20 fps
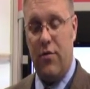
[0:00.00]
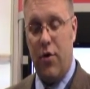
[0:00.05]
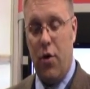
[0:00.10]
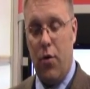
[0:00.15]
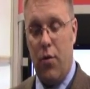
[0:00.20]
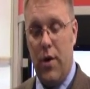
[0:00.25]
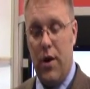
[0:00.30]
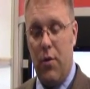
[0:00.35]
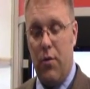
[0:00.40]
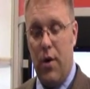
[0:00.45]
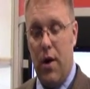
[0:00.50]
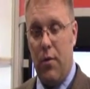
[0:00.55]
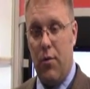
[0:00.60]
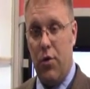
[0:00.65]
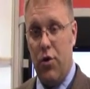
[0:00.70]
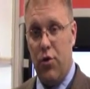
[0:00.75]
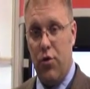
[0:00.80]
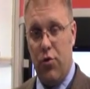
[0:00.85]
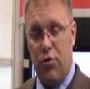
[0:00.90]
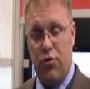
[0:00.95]
So we were
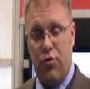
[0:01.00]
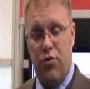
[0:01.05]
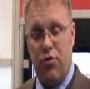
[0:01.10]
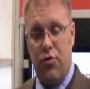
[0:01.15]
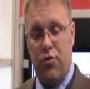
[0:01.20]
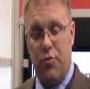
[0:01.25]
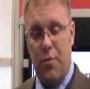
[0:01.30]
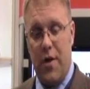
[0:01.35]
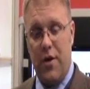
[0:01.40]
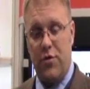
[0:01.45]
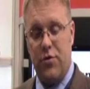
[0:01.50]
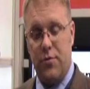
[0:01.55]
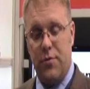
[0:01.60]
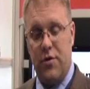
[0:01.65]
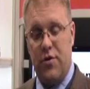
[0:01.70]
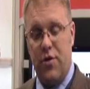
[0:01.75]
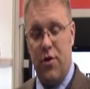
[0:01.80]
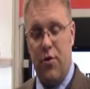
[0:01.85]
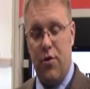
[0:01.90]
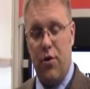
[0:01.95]
able to use special
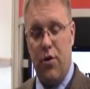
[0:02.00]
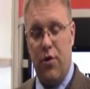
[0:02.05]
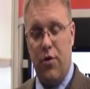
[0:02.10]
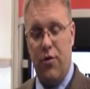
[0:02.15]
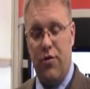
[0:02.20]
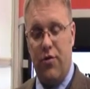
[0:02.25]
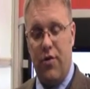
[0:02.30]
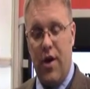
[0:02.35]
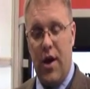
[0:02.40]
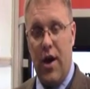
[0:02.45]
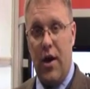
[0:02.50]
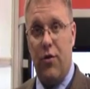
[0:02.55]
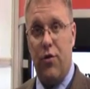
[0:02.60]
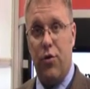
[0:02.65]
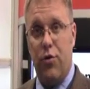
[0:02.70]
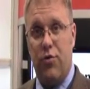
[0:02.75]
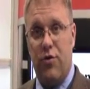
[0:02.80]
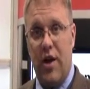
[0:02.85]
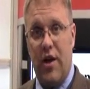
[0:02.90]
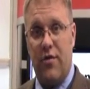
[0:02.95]
materials and
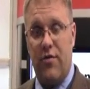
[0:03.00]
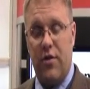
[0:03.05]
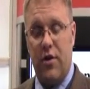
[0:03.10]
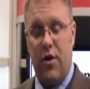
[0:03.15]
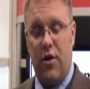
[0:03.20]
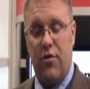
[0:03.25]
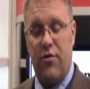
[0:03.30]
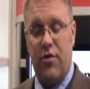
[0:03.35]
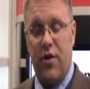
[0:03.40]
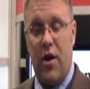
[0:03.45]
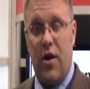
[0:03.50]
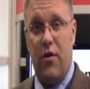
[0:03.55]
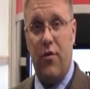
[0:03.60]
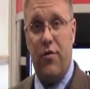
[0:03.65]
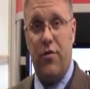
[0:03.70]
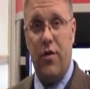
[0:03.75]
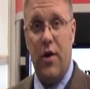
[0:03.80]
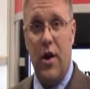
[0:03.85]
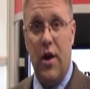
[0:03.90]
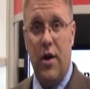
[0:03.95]
do testing
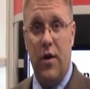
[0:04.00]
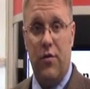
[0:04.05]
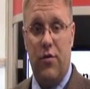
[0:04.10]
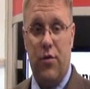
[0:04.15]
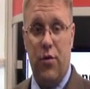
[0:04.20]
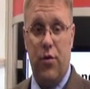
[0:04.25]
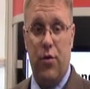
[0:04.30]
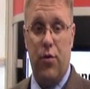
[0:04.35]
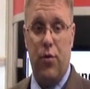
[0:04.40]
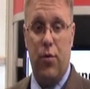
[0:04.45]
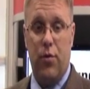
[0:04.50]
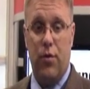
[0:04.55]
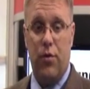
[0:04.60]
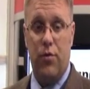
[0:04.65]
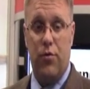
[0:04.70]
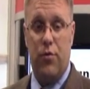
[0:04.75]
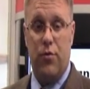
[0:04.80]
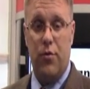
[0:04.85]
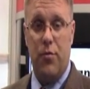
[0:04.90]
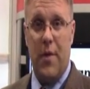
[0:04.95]
ourselves to
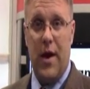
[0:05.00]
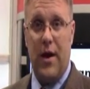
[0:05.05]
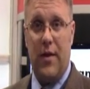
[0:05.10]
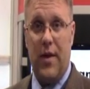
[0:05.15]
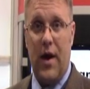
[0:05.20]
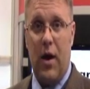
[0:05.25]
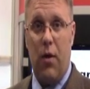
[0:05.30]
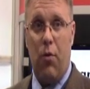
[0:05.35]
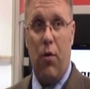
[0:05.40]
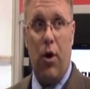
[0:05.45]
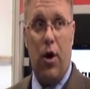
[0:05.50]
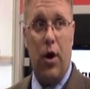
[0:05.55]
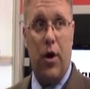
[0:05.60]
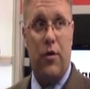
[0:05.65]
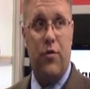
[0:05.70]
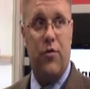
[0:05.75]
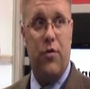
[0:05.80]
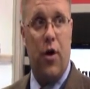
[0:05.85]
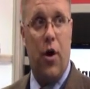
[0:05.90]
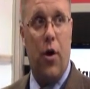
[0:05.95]
to make that
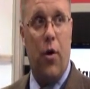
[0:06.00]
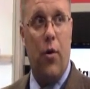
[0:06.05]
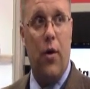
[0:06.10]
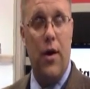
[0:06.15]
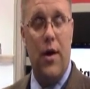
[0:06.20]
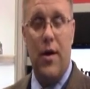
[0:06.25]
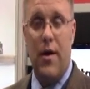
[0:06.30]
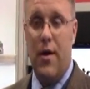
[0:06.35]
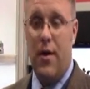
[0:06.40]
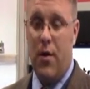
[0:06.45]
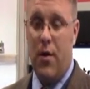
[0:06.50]
work. So